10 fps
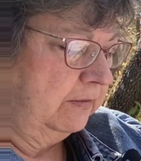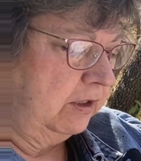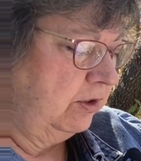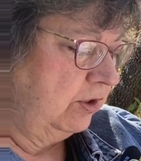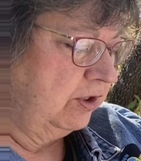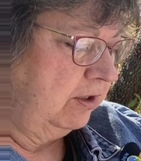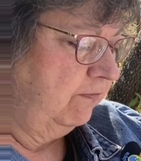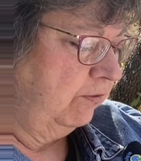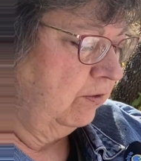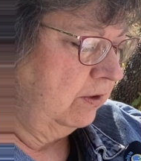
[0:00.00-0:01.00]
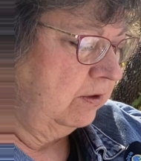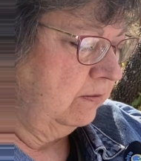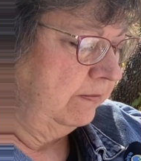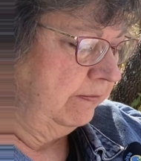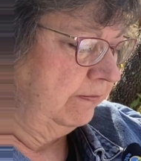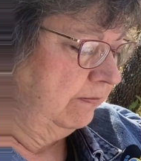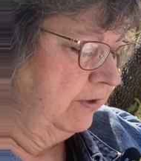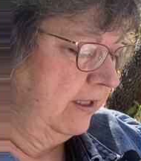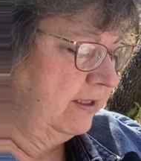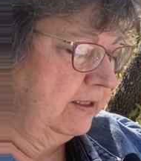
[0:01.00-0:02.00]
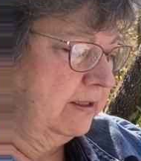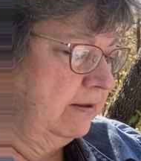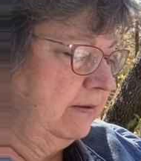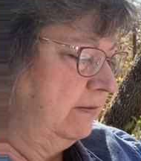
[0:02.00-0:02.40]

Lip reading: And you just need 4 little places.